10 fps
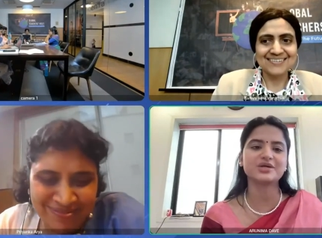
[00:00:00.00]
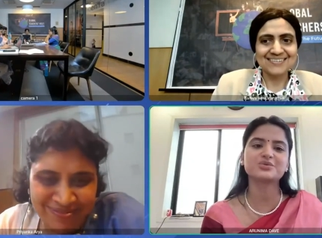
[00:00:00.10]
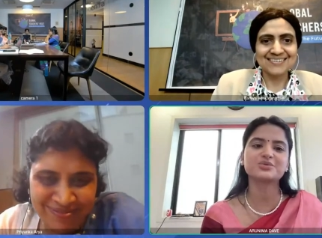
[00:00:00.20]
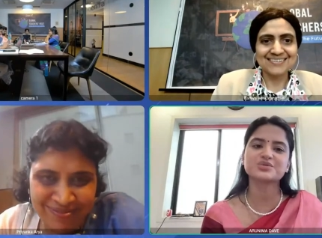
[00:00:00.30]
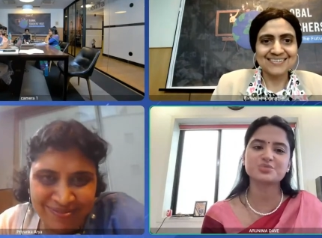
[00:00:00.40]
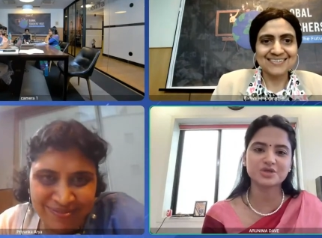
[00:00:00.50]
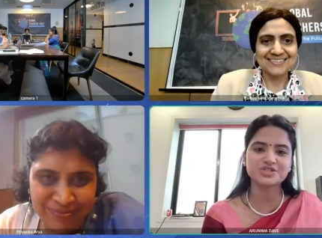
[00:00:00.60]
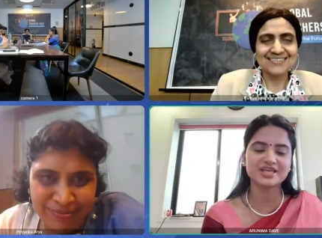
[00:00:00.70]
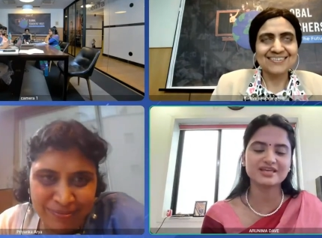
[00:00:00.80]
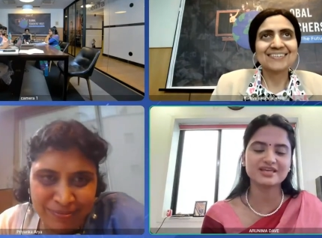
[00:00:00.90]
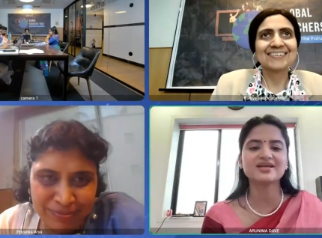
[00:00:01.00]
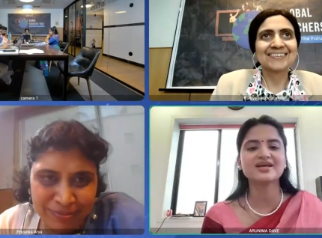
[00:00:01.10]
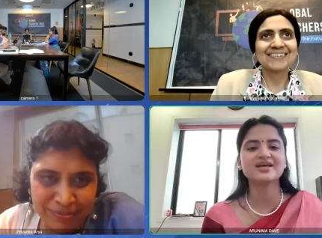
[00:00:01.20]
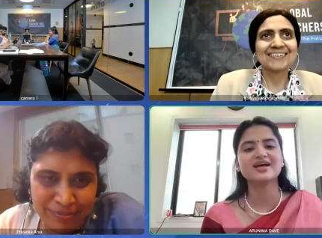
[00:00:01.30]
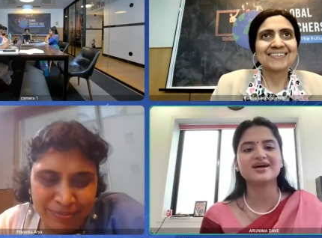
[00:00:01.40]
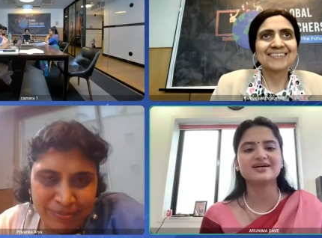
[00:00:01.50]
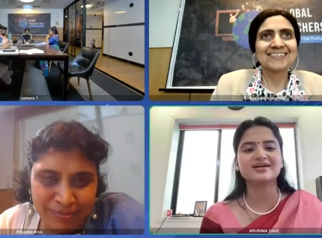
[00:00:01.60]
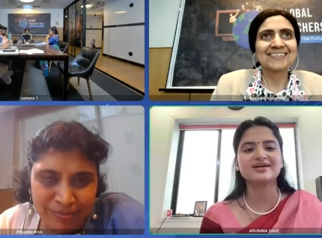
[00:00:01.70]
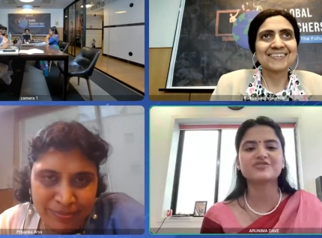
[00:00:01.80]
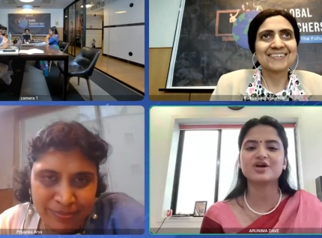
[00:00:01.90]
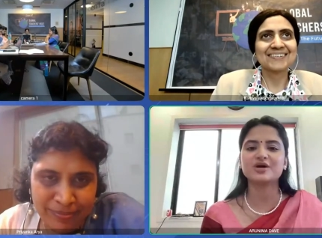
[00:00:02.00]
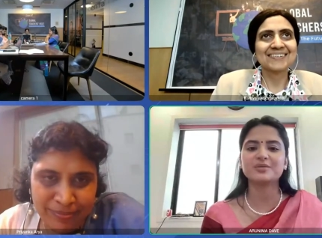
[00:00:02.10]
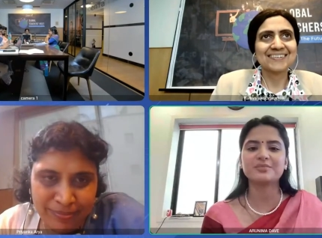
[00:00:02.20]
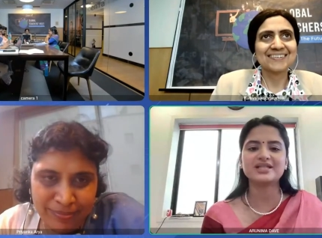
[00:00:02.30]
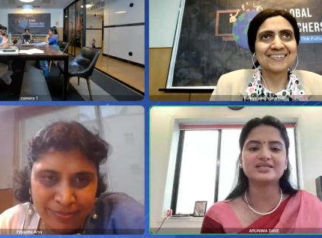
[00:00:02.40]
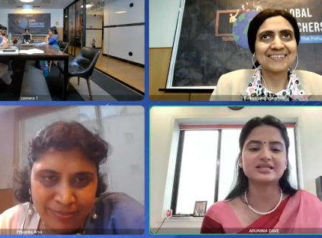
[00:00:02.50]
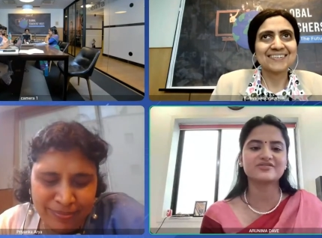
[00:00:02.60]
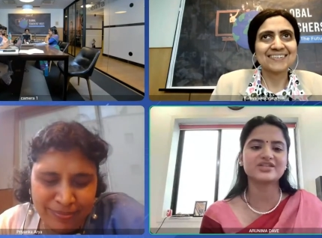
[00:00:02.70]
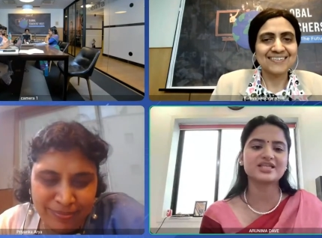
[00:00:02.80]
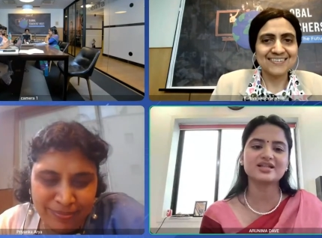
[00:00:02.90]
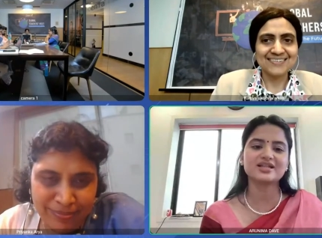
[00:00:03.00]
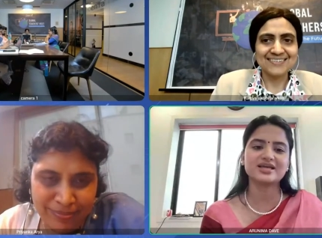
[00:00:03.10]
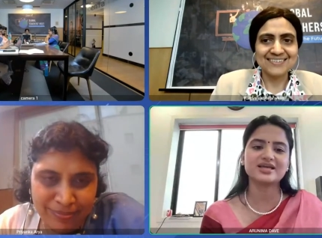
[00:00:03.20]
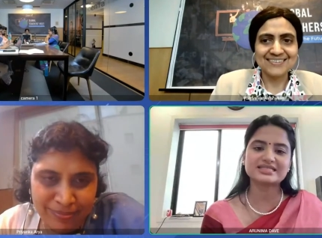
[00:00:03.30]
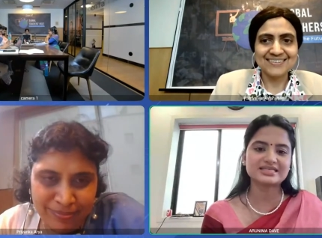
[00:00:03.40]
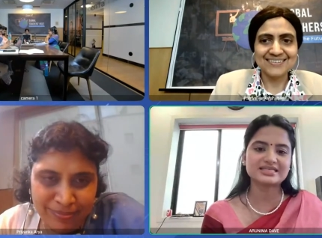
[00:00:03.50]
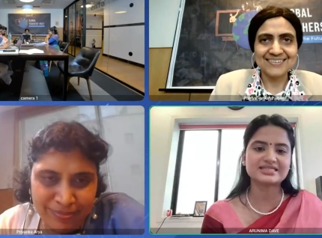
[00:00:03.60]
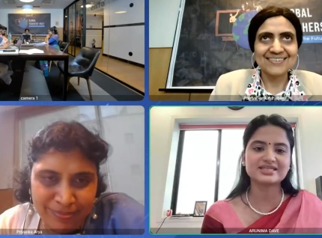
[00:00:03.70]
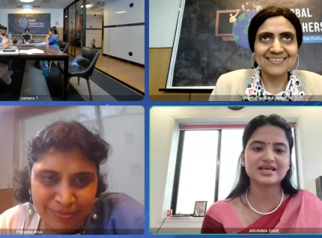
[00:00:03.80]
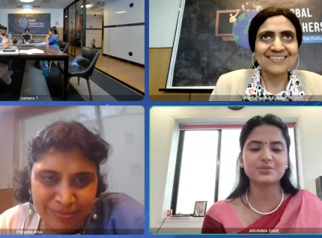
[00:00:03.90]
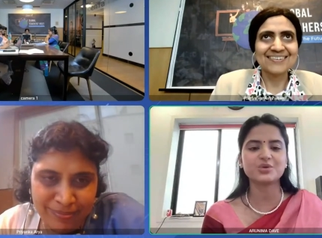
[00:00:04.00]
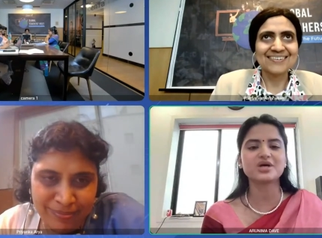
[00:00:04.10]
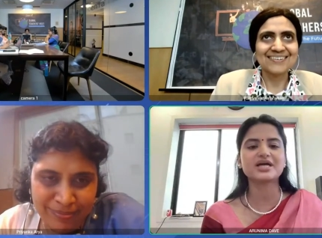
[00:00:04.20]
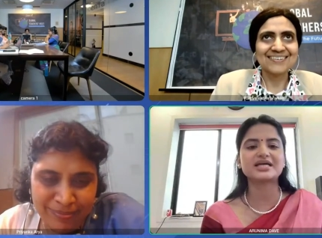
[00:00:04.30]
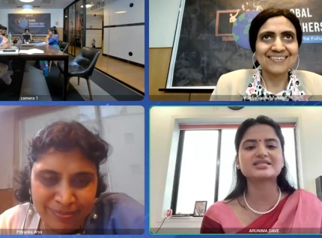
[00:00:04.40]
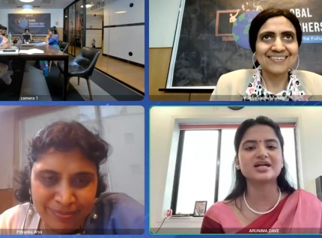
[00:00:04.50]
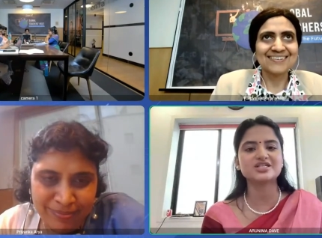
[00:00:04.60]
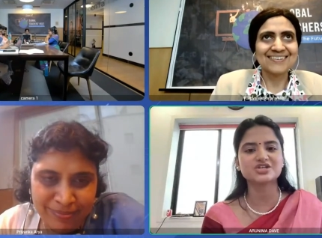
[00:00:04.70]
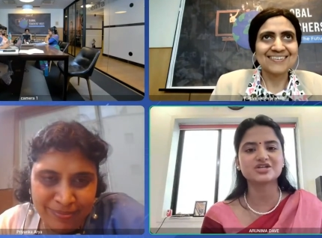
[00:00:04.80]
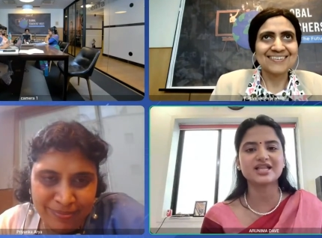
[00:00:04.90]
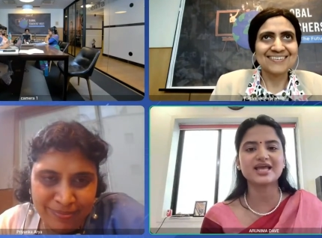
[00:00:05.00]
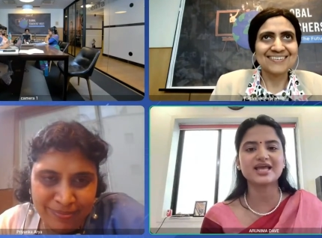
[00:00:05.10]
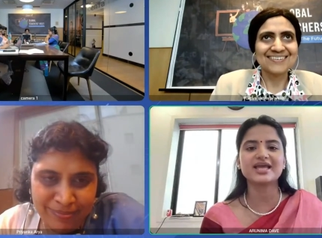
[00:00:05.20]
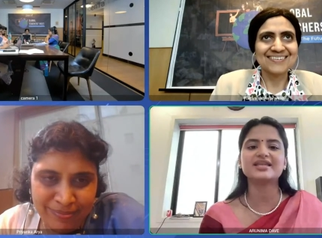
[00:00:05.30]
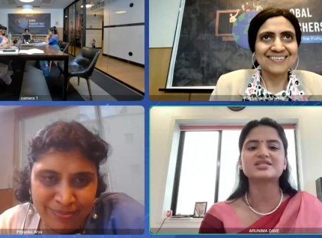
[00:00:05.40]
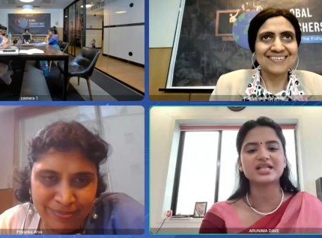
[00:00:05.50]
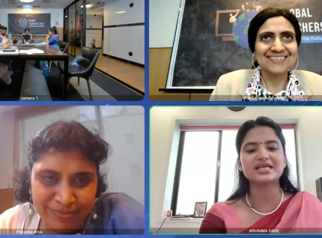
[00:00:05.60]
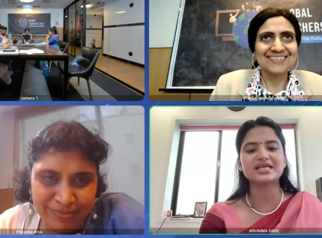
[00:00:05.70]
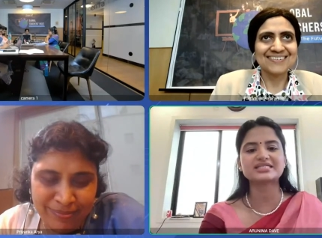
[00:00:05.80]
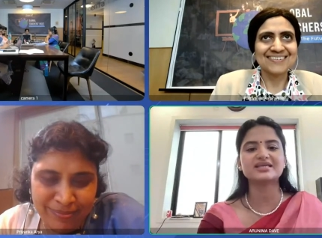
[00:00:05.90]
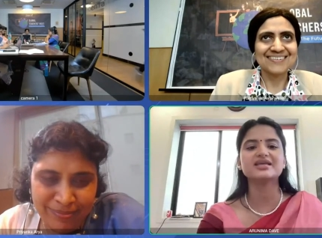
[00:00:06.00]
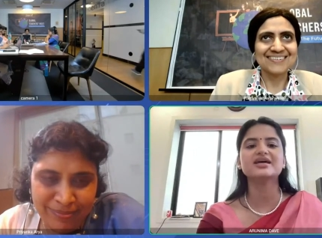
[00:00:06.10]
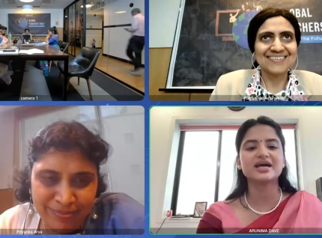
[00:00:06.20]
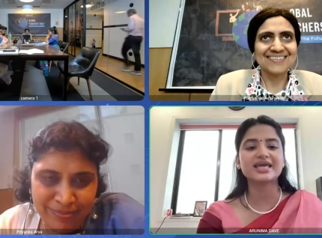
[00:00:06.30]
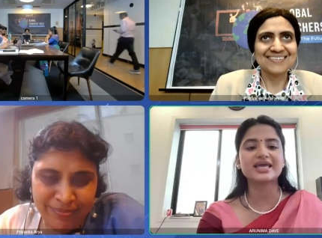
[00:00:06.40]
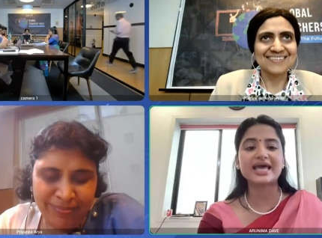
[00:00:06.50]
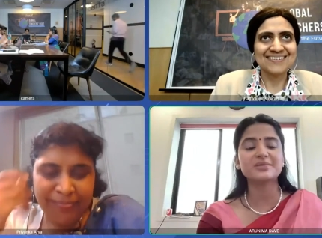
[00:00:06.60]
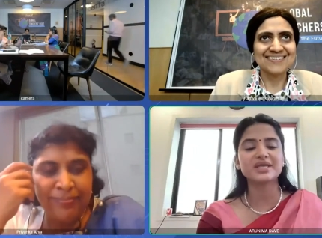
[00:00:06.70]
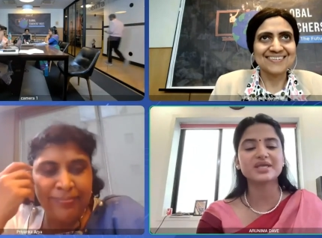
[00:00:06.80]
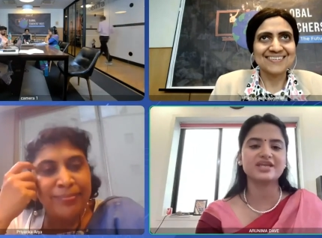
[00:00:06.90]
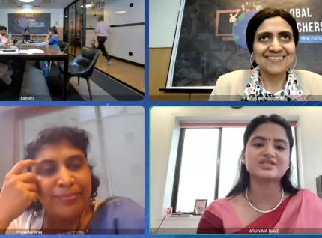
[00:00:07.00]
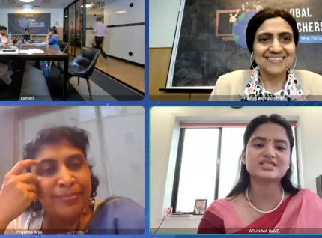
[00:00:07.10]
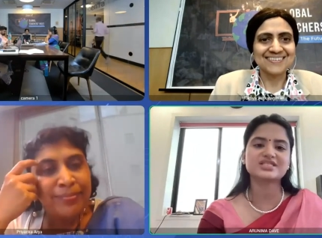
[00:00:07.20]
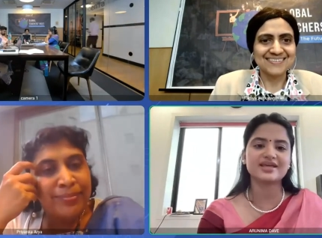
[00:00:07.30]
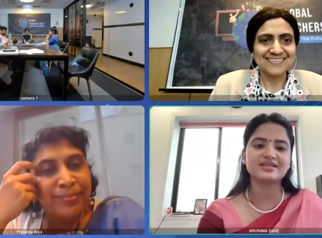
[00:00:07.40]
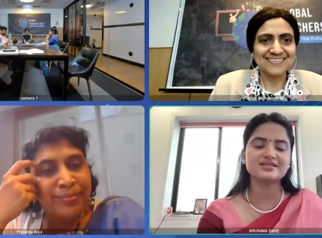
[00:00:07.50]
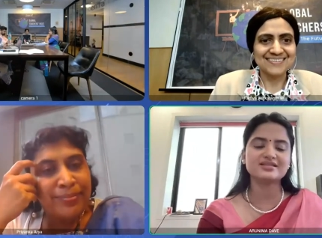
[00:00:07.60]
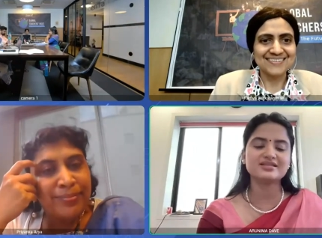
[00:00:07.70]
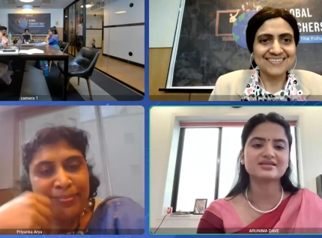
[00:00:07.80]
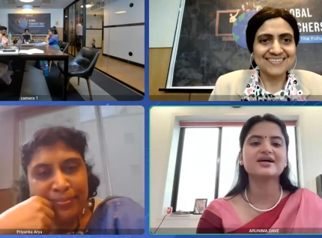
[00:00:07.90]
Speaker 1: everyone who's watching. Uh, I'm from Parle Tilak Vidyalaya ICSE. I work as the cultural head as well as the academic head for science.